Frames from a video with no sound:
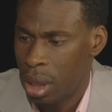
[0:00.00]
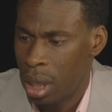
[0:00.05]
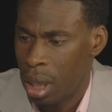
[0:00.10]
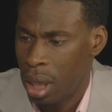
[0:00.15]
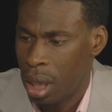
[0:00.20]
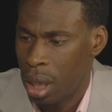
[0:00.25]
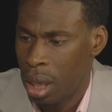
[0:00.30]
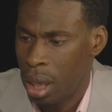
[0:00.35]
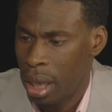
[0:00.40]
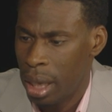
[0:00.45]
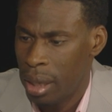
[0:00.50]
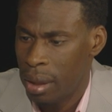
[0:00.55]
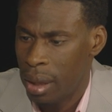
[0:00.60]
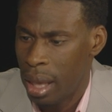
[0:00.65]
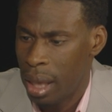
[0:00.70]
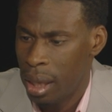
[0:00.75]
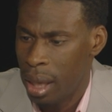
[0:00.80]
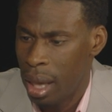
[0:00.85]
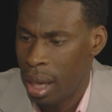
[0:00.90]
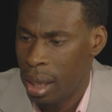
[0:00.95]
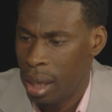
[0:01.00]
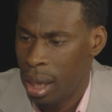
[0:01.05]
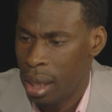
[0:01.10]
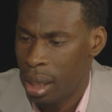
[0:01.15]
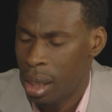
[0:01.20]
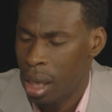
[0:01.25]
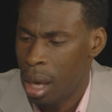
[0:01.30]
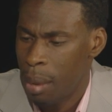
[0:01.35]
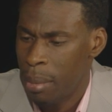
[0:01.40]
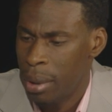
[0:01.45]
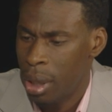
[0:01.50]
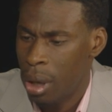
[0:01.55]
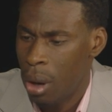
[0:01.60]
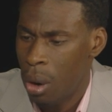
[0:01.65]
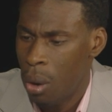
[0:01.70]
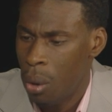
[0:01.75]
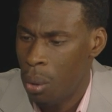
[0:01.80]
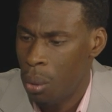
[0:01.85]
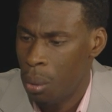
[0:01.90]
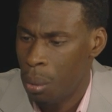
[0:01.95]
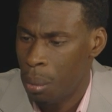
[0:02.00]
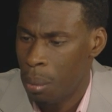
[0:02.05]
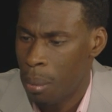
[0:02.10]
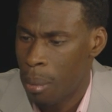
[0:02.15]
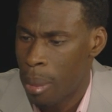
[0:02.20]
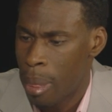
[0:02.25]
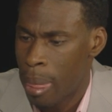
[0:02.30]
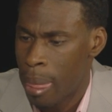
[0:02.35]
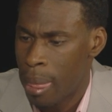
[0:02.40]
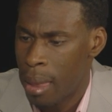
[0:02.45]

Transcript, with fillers: uh, and, and, and then coming home,